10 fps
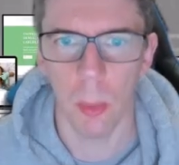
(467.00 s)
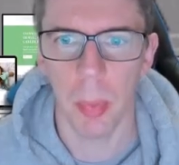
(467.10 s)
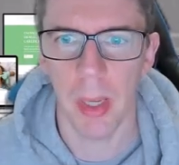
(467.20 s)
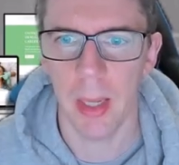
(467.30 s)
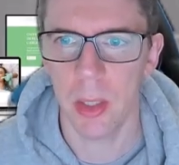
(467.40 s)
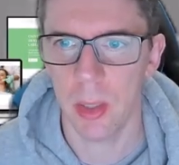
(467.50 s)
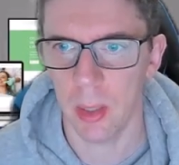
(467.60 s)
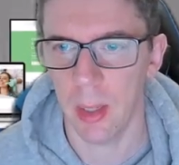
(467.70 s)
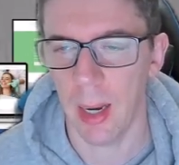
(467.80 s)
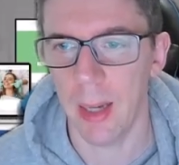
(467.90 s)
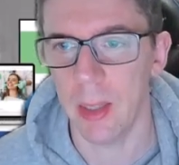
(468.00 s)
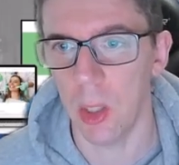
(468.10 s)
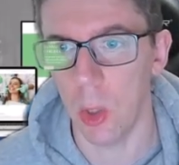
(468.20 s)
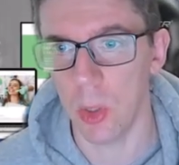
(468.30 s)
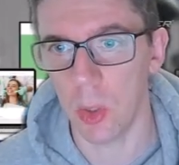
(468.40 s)
page to guide the
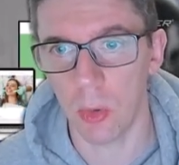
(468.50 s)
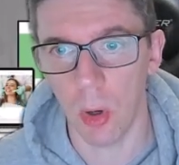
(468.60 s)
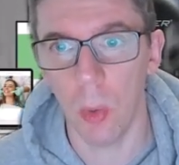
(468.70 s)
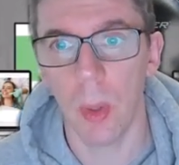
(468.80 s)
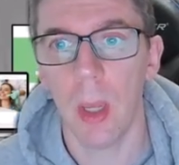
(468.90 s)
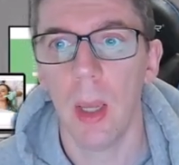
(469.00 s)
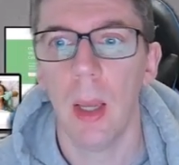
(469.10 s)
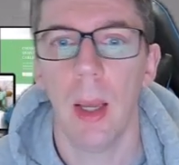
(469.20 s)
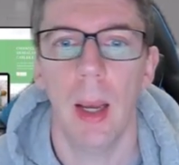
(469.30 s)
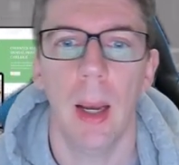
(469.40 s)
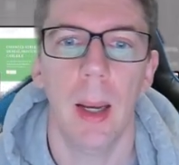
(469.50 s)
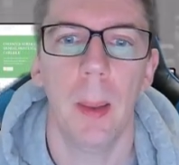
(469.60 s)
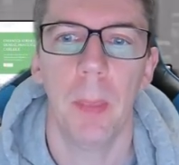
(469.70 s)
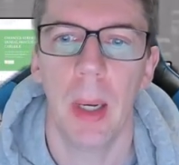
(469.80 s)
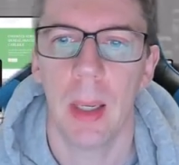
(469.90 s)
user through,
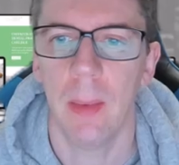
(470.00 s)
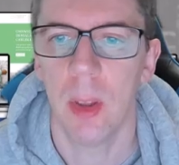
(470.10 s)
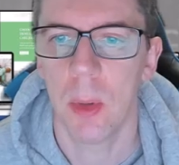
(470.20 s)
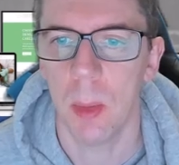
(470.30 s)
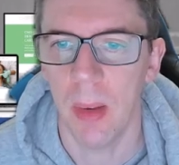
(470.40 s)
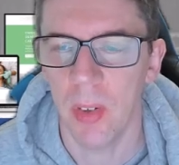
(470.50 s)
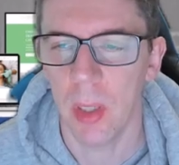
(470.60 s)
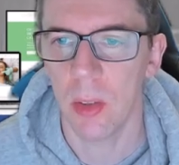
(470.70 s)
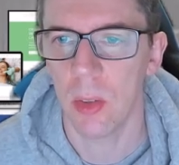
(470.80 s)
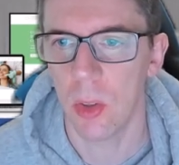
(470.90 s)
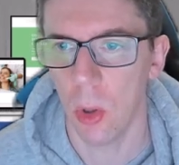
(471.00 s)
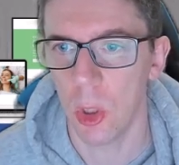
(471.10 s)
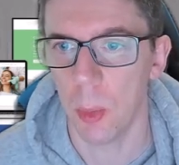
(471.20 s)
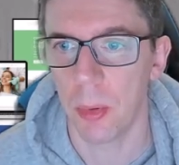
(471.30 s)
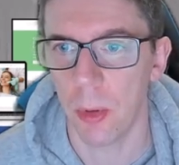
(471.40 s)
give them some evidence and
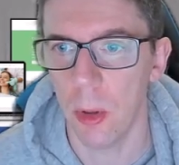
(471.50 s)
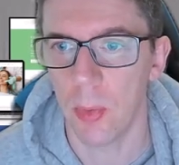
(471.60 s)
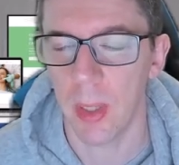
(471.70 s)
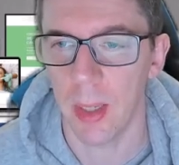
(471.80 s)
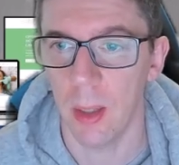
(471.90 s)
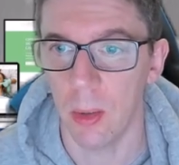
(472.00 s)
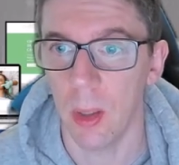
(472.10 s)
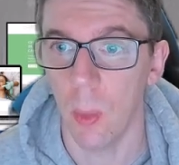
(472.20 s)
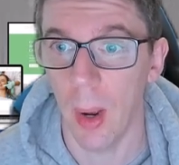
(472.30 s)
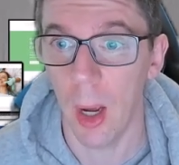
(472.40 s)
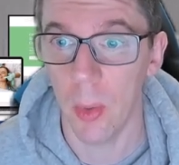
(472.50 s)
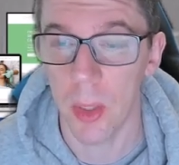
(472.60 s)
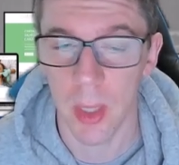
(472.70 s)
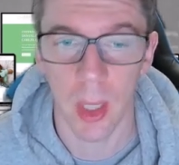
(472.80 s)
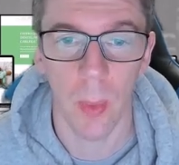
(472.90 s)
social proof that you are who you
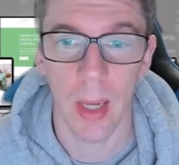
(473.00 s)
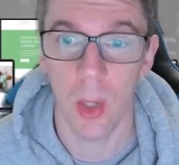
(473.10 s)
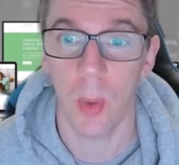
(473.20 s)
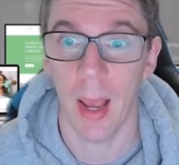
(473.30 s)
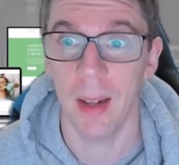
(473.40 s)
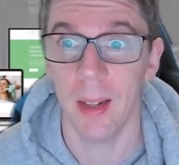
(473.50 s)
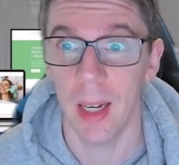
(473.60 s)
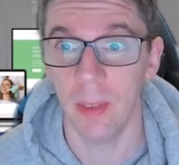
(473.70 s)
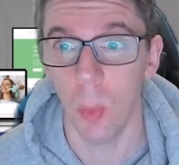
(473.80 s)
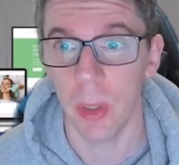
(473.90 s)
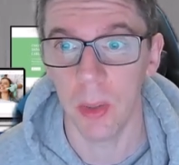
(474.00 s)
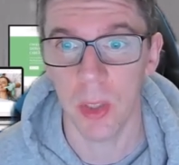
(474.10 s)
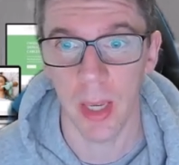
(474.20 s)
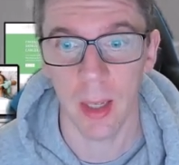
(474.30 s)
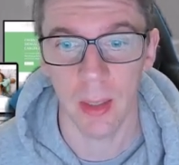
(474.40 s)
say you are and you can deliver what you
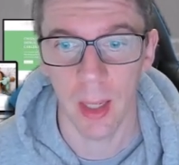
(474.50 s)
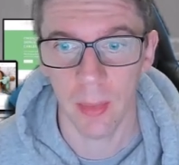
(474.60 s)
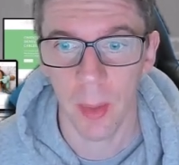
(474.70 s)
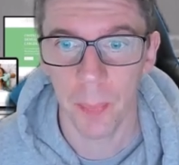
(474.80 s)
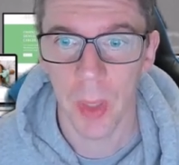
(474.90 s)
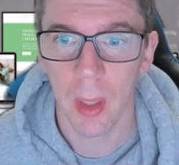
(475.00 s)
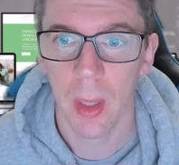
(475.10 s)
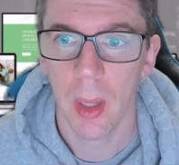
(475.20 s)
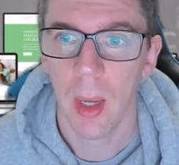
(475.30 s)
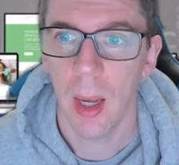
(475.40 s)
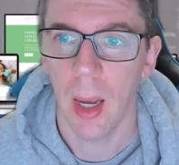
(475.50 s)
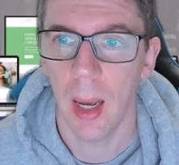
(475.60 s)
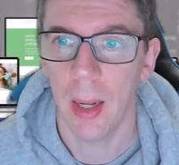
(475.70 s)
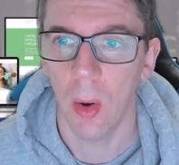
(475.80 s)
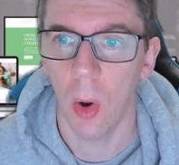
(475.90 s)
say you can deliver.
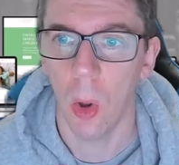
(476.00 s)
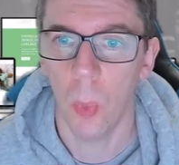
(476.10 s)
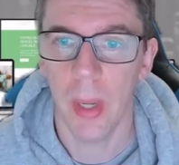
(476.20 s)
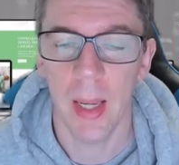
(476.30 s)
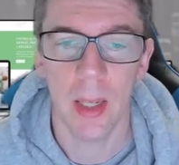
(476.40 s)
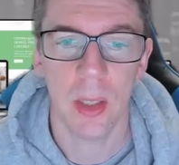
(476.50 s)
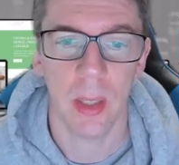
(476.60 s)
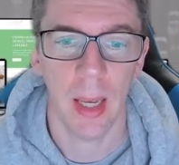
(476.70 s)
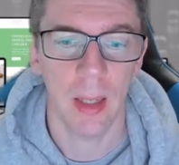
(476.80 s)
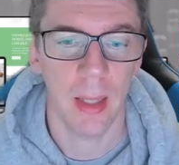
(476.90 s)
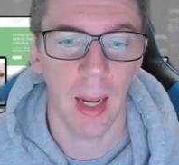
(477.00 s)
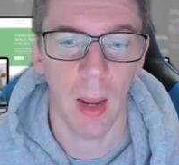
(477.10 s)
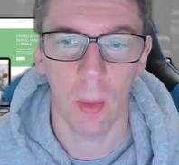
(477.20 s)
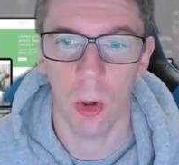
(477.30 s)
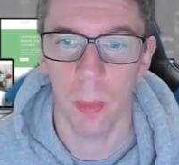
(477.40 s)
And always the ideal
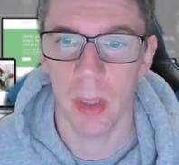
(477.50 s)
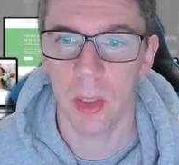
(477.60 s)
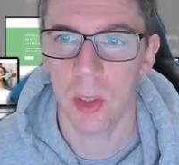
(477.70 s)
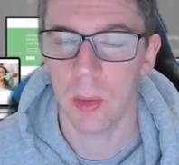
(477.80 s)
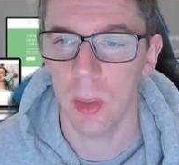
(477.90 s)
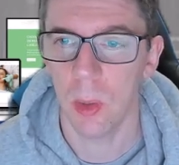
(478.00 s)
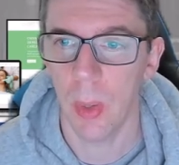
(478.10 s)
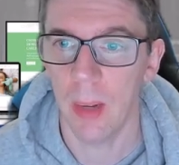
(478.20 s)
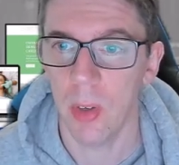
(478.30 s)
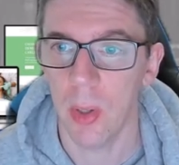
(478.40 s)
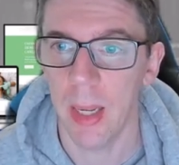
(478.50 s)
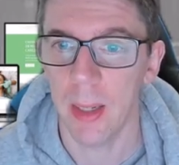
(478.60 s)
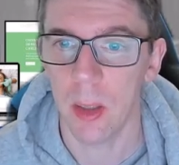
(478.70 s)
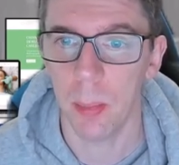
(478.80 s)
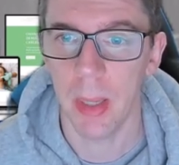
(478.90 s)
outcome is, whatever you need
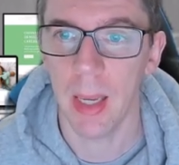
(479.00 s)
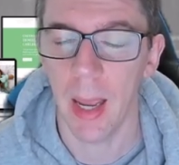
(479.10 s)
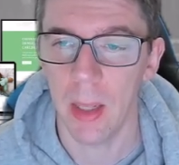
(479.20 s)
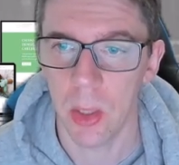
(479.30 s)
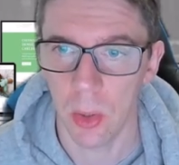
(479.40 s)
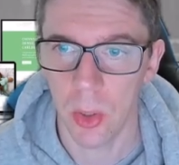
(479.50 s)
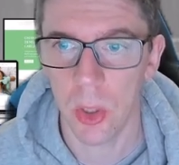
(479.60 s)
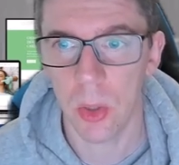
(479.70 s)
it to be, get in touch,